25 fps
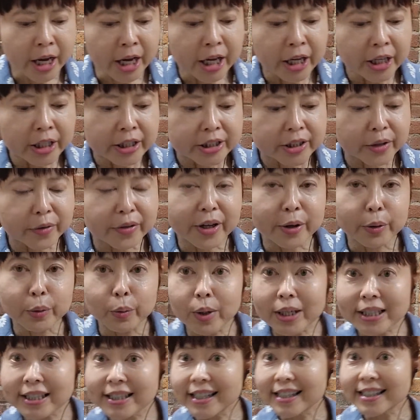So there
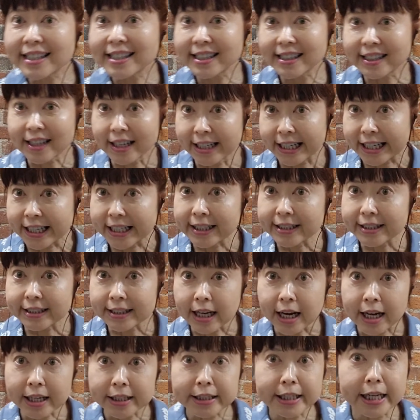was a study
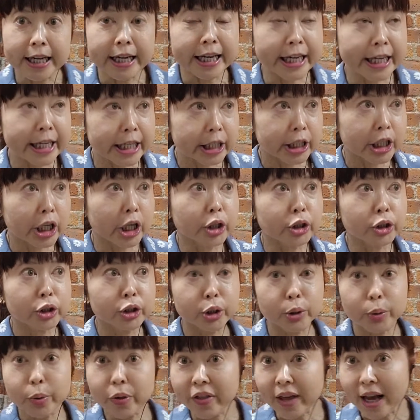done in
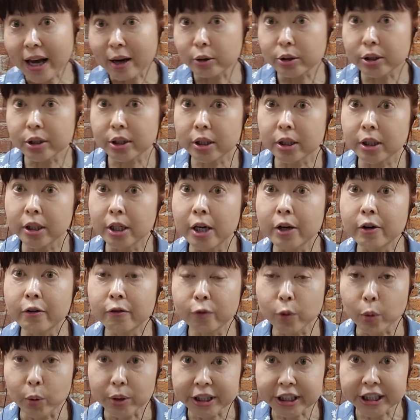
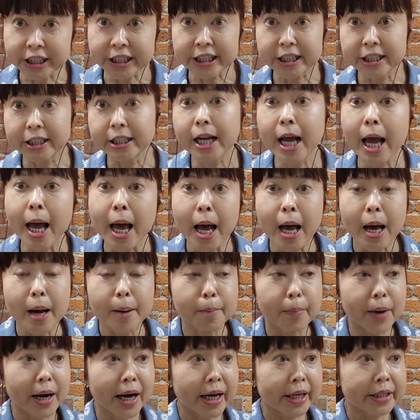2014
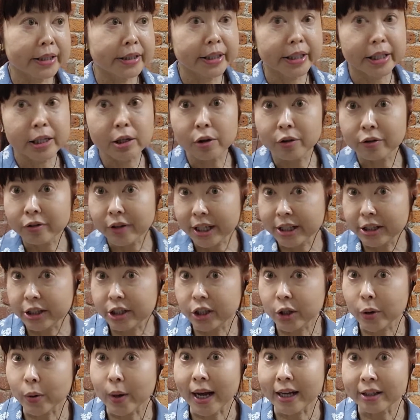by
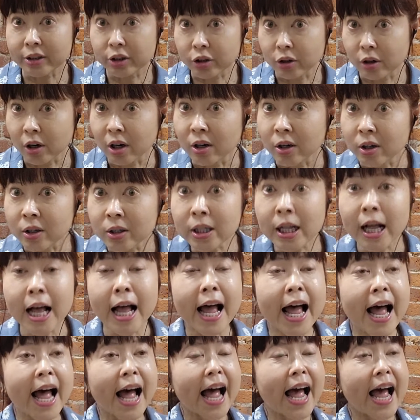Lorenzo et al.
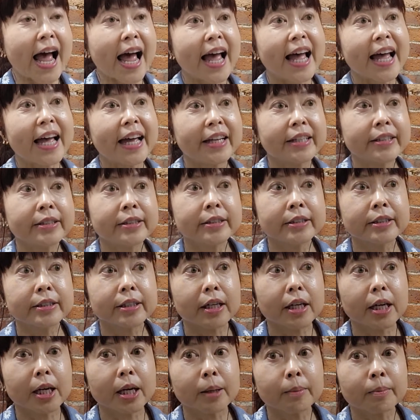And
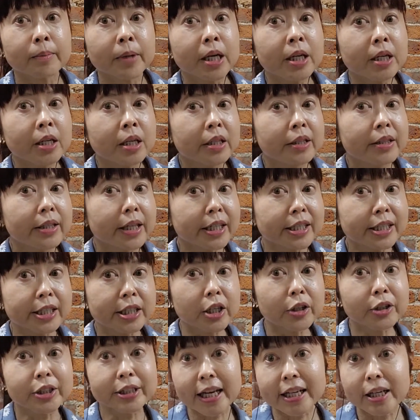this
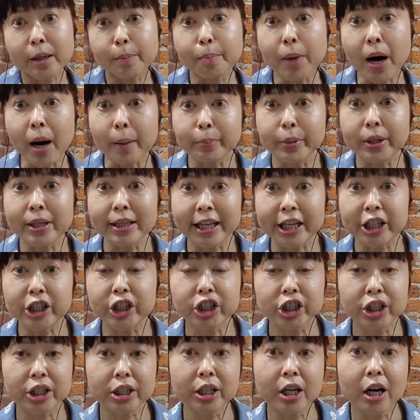looked at a
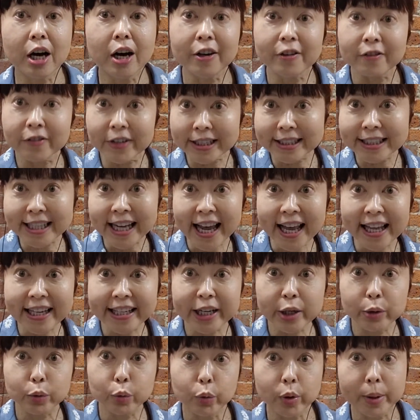population of
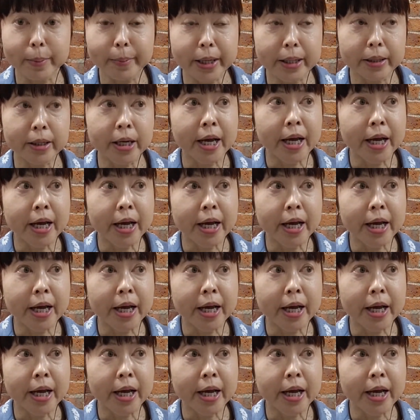Italian women